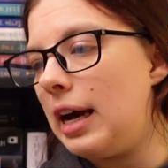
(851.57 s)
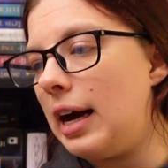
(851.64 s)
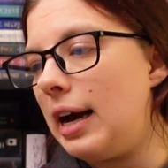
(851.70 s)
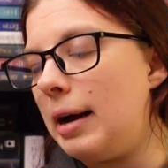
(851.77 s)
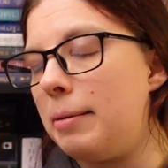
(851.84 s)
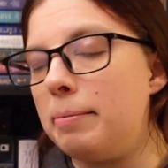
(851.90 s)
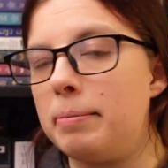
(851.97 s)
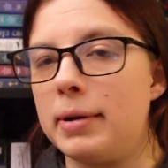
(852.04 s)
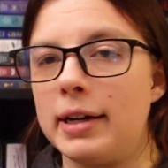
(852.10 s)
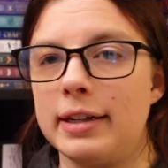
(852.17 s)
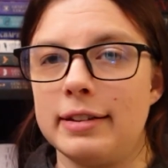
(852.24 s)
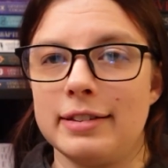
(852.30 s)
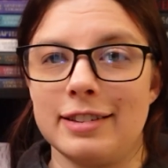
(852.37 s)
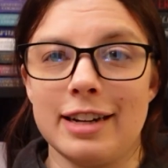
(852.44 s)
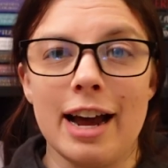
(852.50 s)
Um, but
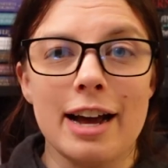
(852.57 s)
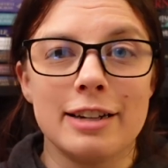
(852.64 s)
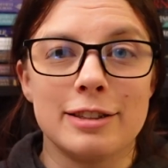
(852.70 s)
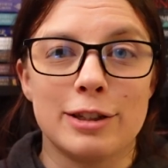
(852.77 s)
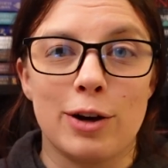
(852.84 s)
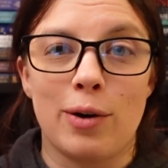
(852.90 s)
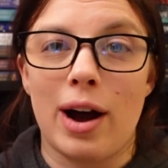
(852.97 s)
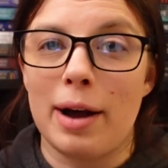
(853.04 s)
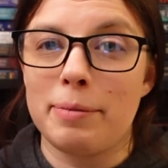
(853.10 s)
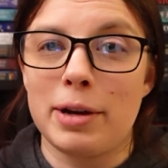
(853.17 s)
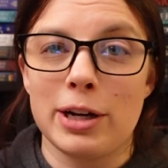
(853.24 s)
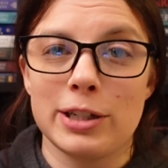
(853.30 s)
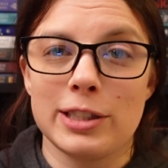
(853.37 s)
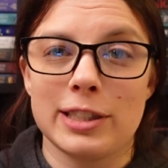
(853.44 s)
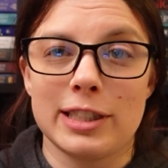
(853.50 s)
yeah, so I'm
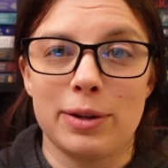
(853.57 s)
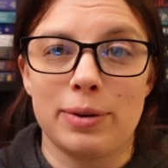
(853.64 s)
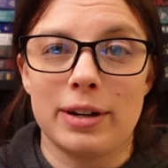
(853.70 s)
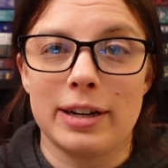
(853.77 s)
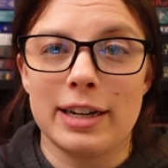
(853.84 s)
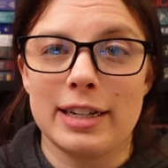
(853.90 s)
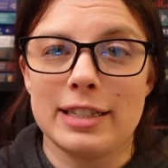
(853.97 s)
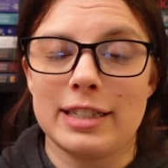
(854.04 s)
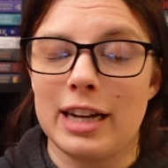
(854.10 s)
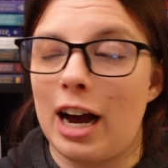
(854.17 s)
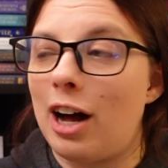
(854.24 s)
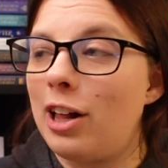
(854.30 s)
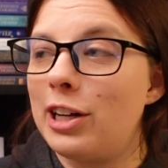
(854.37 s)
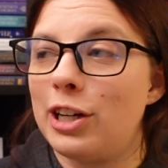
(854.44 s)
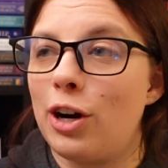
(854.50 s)
curious to see what it is.
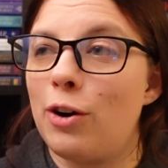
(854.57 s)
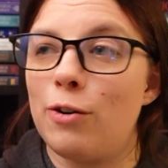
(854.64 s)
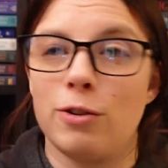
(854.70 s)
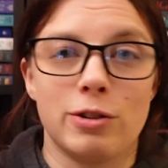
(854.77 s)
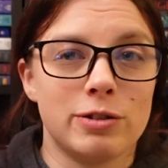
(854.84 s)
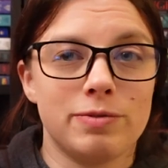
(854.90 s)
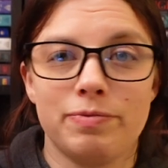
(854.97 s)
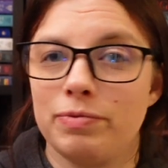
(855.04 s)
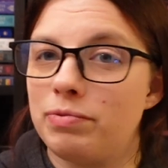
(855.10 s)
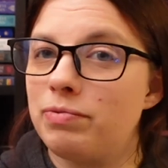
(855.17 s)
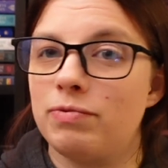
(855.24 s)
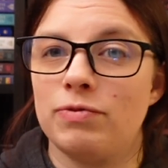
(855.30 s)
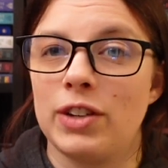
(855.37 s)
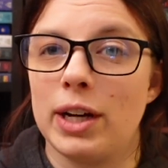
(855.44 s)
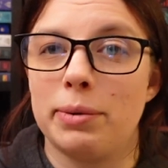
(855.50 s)
All I know,
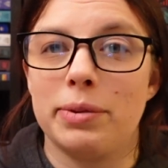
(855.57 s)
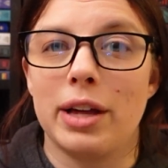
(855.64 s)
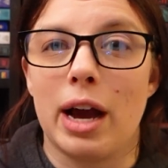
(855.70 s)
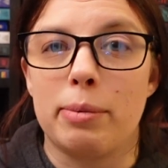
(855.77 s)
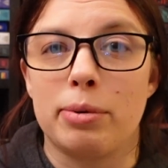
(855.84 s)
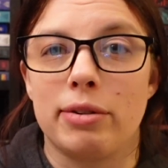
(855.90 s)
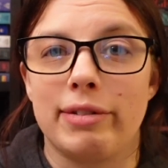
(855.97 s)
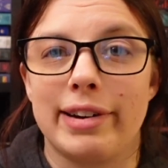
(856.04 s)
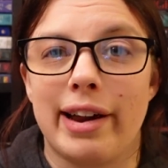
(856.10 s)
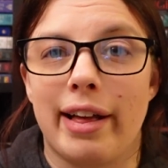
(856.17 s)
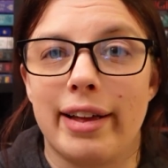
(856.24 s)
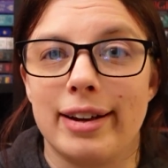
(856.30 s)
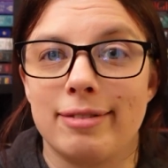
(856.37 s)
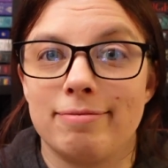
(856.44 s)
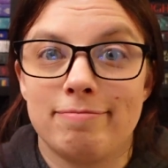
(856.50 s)
Phantom of the Opera
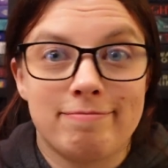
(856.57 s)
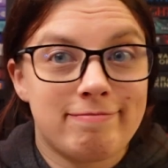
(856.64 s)
retelling.